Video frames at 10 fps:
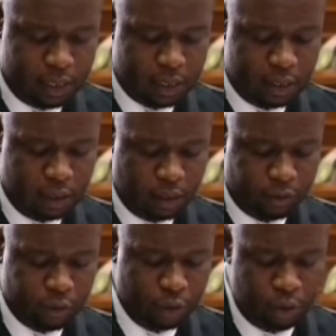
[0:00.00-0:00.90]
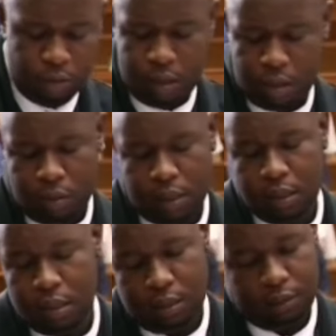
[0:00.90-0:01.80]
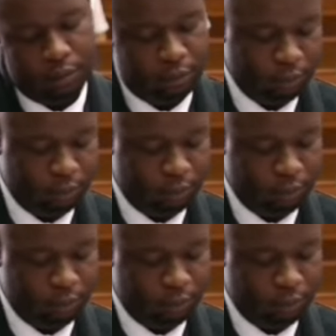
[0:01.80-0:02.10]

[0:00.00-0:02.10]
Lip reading: From the 16th of June 2020.